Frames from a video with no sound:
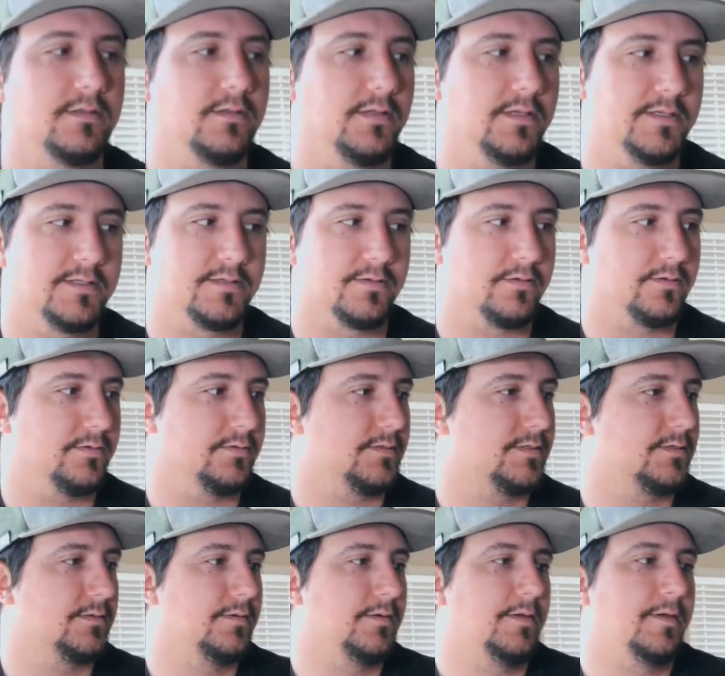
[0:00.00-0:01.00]

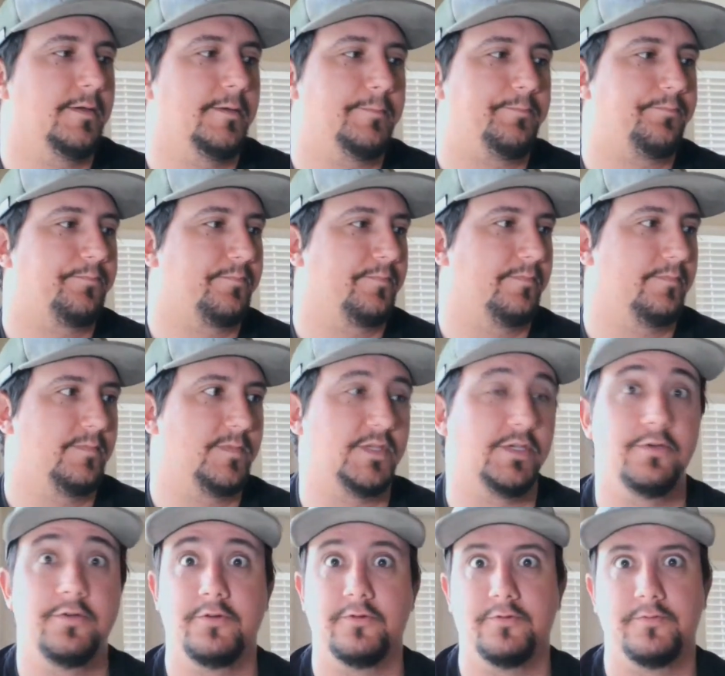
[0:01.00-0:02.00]
lizards,
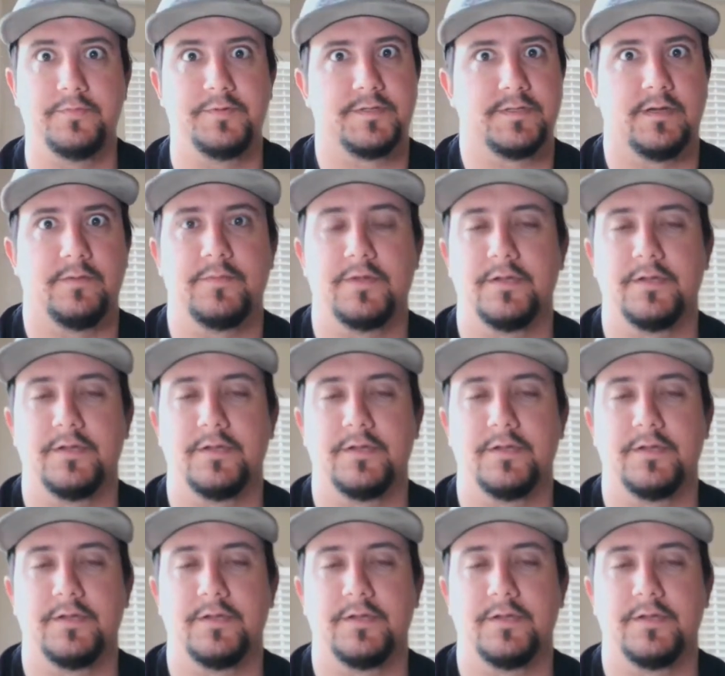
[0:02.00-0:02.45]
tubes,